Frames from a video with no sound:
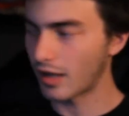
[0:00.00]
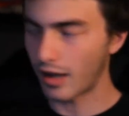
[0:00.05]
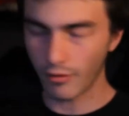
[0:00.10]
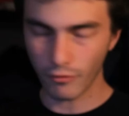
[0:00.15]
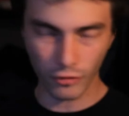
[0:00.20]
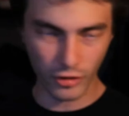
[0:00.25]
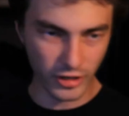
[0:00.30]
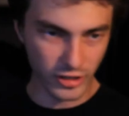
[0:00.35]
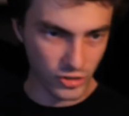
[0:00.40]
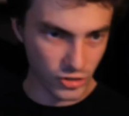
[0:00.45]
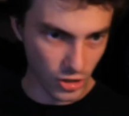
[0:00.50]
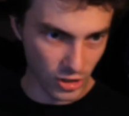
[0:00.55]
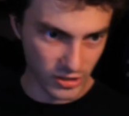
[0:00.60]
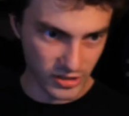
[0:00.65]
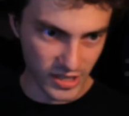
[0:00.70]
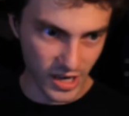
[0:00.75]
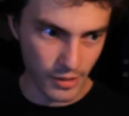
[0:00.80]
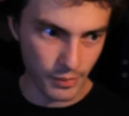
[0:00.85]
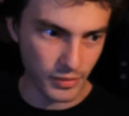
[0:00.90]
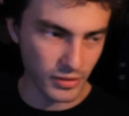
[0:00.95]
I've already
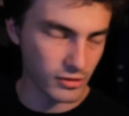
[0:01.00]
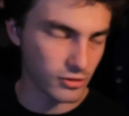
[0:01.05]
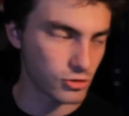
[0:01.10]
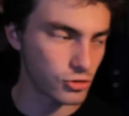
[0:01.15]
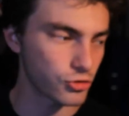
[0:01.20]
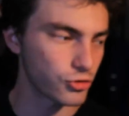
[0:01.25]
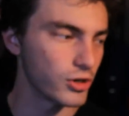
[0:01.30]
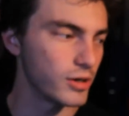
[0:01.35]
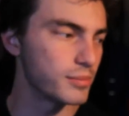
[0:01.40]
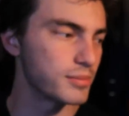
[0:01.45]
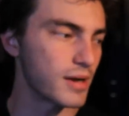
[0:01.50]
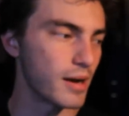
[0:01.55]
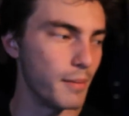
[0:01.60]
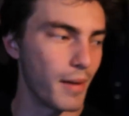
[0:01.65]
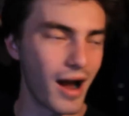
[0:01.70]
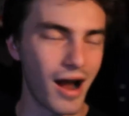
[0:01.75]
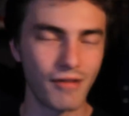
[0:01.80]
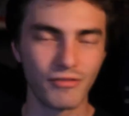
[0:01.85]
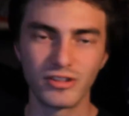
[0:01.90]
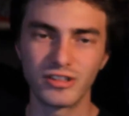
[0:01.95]
started typing the script. I
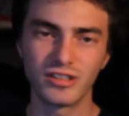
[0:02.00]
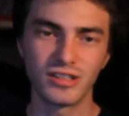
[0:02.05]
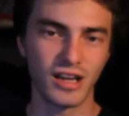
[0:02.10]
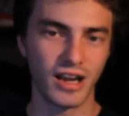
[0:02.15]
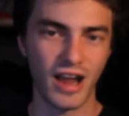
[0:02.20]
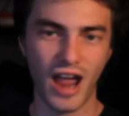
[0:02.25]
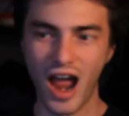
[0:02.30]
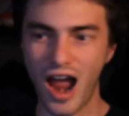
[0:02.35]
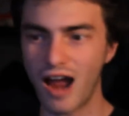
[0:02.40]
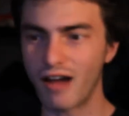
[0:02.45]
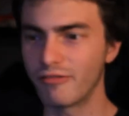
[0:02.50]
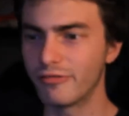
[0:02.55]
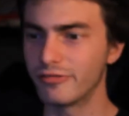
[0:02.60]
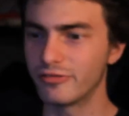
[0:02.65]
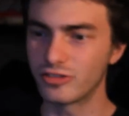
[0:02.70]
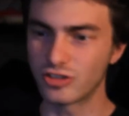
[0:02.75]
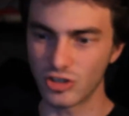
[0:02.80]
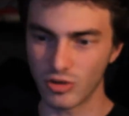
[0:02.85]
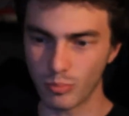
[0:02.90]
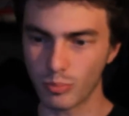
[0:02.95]
have
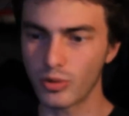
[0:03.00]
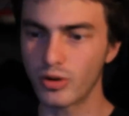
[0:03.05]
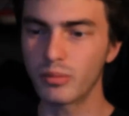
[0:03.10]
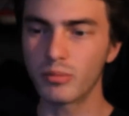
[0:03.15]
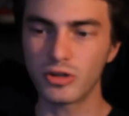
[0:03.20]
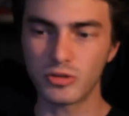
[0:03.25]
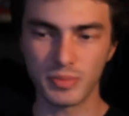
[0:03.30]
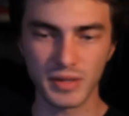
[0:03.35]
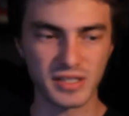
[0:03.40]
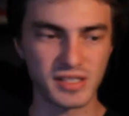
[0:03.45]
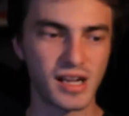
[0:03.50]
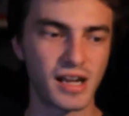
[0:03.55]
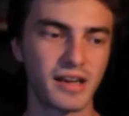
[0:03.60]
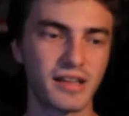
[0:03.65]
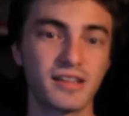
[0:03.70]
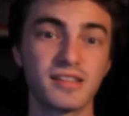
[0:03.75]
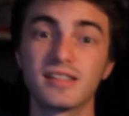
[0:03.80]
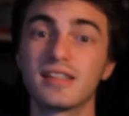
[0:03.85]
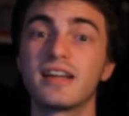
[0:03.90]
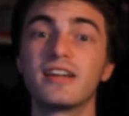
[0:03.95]
some pretty much basic
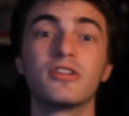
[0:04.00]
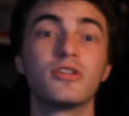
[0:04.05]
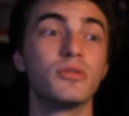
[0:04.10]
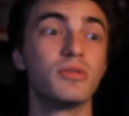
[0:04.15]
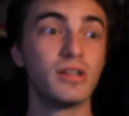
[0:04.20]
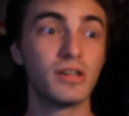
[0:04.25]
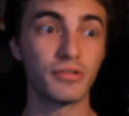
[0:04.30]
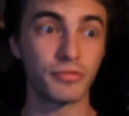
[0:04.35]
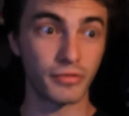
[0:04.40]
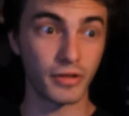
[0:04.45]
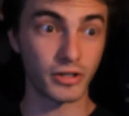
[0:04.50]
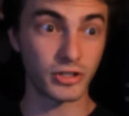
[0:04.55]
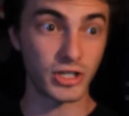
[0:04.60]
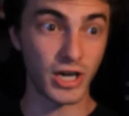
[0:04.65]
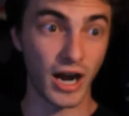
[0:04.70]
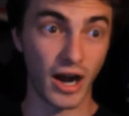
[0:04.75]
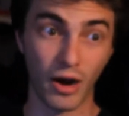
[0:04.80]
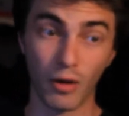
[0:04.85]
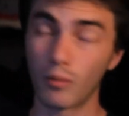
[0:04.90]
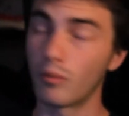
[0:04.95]
ideas that I do need to flesh
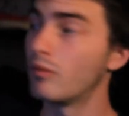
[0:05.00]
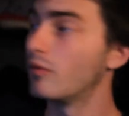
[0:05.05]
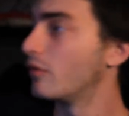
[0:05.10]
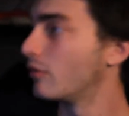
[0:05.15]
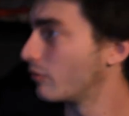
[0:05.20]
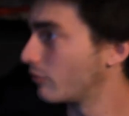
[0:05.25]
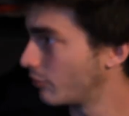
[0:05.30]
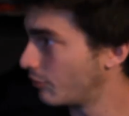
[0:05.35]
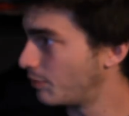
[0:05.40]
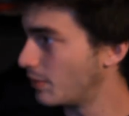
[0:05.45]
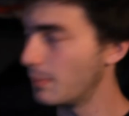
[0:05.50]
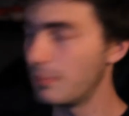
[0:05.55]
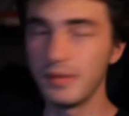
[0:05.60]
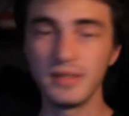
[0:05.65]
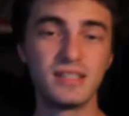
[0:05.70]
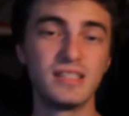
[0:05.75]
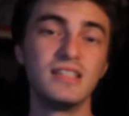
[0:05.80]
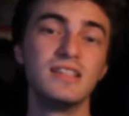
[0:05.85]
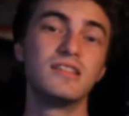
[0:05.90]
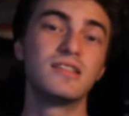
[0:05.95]
out. Been
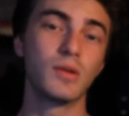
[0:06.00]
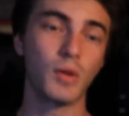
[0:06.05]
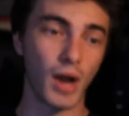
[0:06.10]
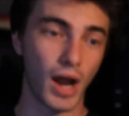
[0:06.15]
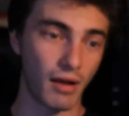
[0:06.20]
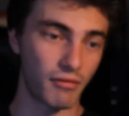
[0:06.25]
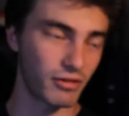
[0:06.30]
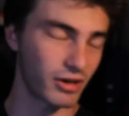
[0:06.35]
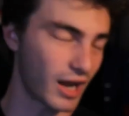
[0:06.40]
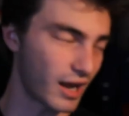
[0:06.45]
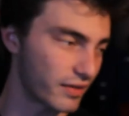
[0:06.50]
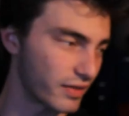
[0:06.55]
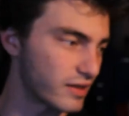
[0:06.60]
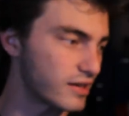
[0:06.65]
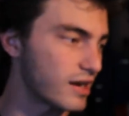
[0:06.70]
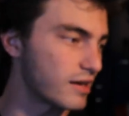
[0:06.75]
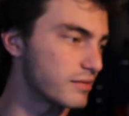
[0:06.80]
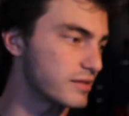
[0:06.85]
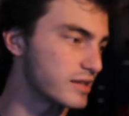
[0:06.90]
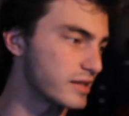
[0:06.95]
busy, so I haven't had the
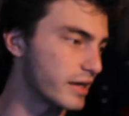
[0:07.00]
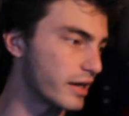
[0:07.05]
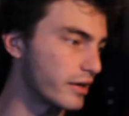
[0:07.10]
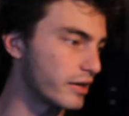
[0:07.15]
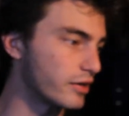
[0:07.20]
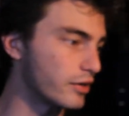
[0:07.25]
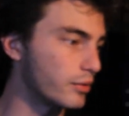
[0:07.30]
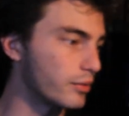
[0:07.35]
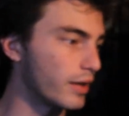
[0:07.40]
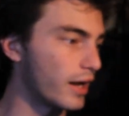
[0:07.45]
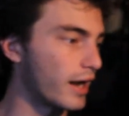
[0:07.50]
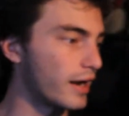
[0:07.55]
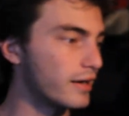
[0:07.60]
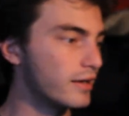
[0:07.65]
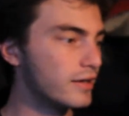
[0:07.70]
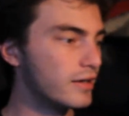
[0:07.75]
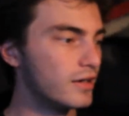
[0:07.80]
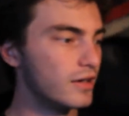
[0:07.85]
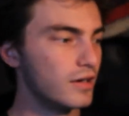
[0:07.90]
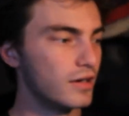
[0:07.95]
time to sit down and do that.
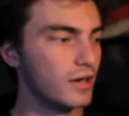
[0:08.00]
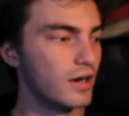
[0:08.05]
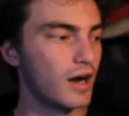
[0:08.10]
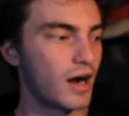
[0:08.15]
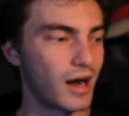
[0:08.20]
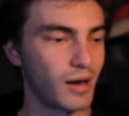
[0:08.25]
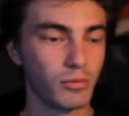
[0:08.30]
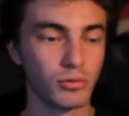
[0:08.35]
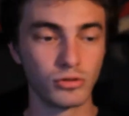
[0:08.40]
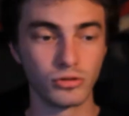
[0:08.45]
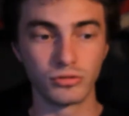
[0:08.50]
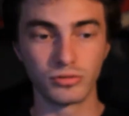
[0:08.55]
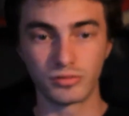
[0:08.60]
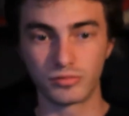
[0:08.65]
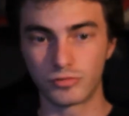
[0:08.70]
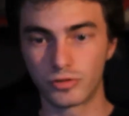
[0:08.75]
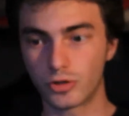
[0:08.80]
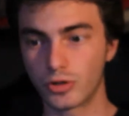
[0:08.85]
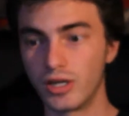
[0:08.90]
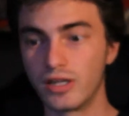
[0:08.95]
I will
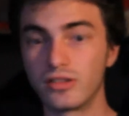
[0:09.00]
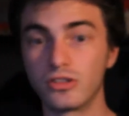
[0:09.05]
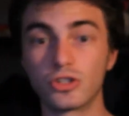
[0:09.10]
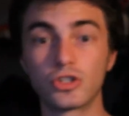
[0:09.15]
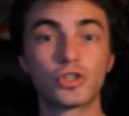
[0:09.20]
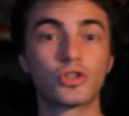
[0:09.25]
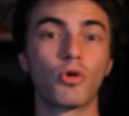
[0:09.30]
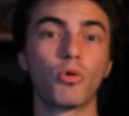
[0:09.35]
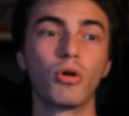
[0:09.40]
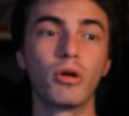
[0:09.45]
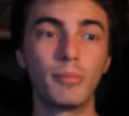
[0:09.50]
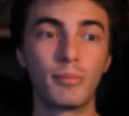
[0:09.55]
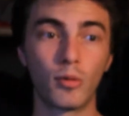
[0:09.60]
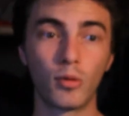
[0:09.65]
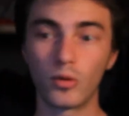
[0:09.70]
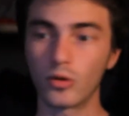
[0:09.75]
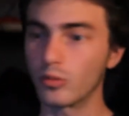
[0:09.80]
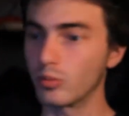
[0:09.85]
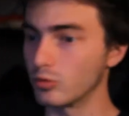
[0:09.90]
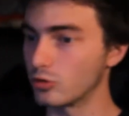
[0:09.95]
create the
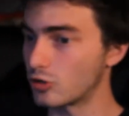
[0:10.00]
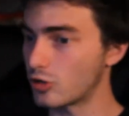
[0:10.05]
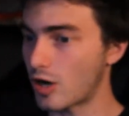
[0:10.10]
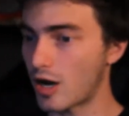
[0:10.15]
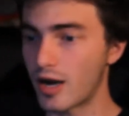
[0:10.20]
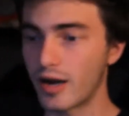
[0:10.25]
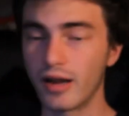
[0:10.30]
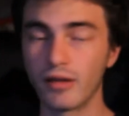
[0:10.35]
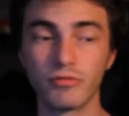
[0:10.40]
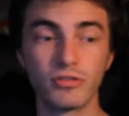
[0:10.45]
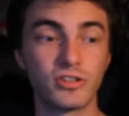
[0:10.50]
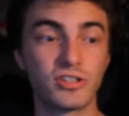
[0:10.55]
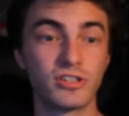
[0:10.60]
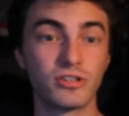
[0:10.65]
storyboard, we'll draw out every